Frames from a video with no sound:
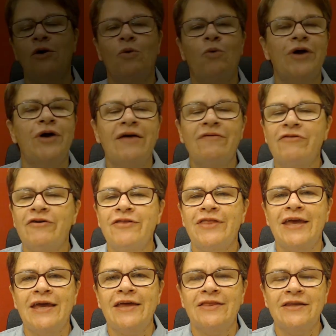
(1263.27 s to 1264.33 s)
whatever
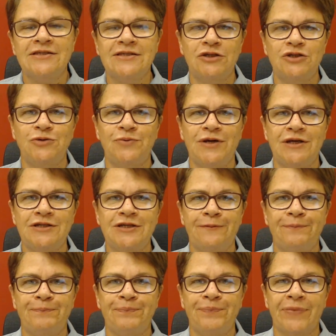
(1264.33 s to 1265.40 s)
the, the
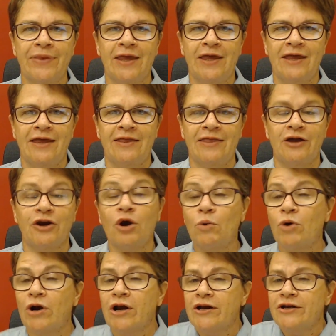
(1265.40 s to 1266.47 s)
situation that our
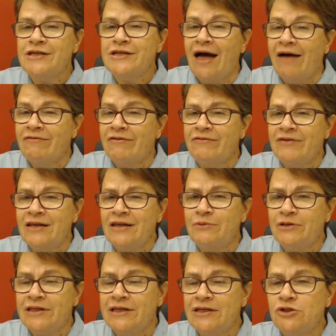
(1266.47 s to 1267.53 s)
workers have
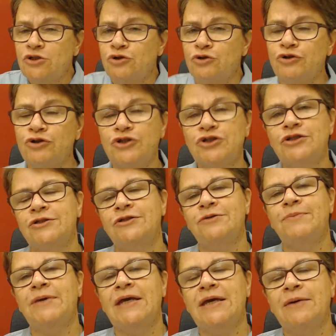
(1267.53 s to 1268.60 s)
available these tools to
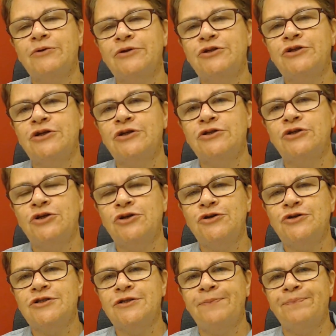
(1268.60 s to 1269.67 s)
be able to, to
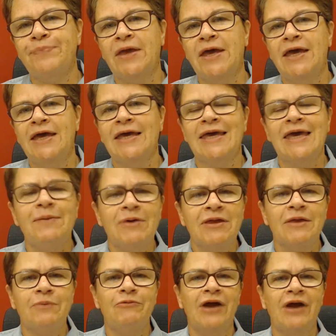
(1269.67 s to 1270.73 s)
use them, keeping
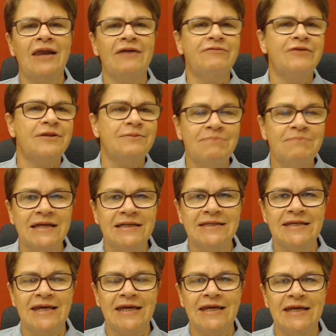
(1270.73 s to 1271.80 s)
them relevant,
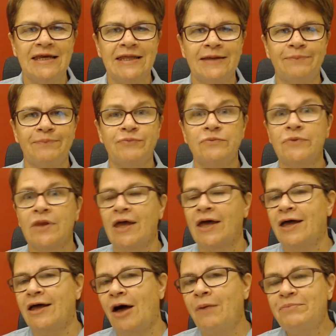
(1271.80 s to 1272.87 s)
maintaining them,
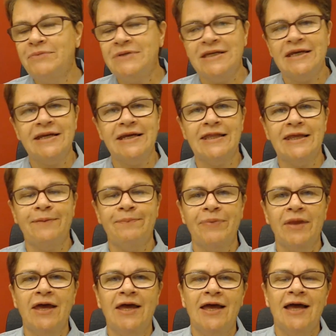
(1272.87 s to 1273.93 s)
uh, updating them.
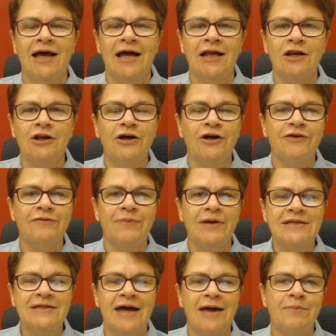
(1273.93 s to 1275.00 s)
And a lot of my
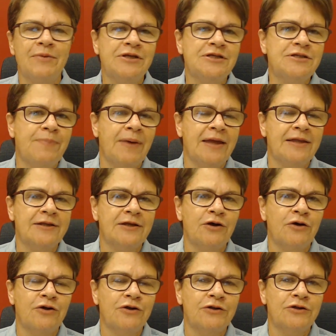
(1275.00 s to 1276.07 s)
time is spent
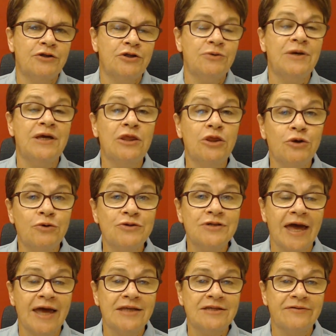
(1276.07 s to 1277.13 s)
on doing those
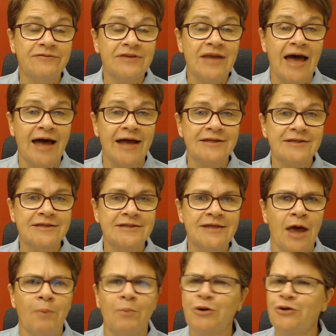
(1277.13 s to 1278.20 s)
kinds of tasks,
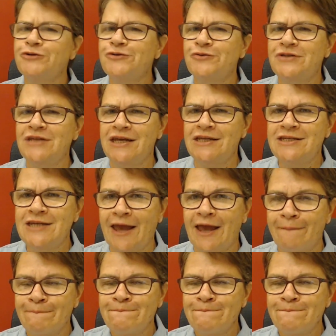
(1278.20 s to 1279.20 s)
but also teaching.